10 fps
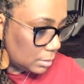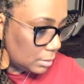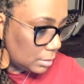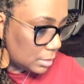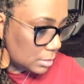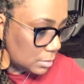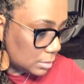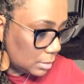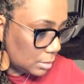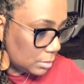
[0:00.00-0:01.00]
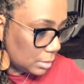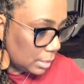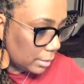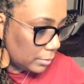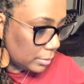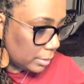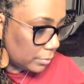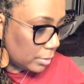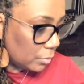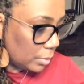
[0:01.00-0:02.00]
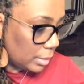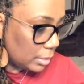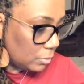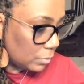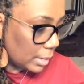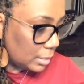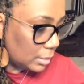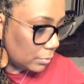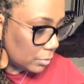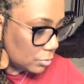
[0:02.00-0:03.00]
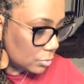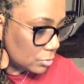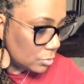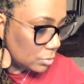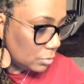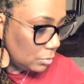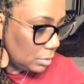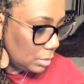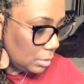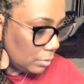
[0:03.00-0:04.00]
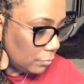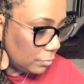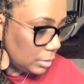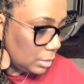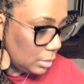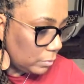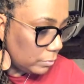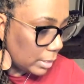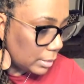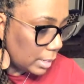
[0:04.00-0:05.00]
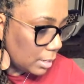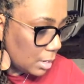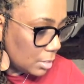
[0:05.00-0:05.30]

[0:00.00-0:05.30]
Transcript: let's get the calculator going, and you've got it there on your screen. Hopefully we've got that.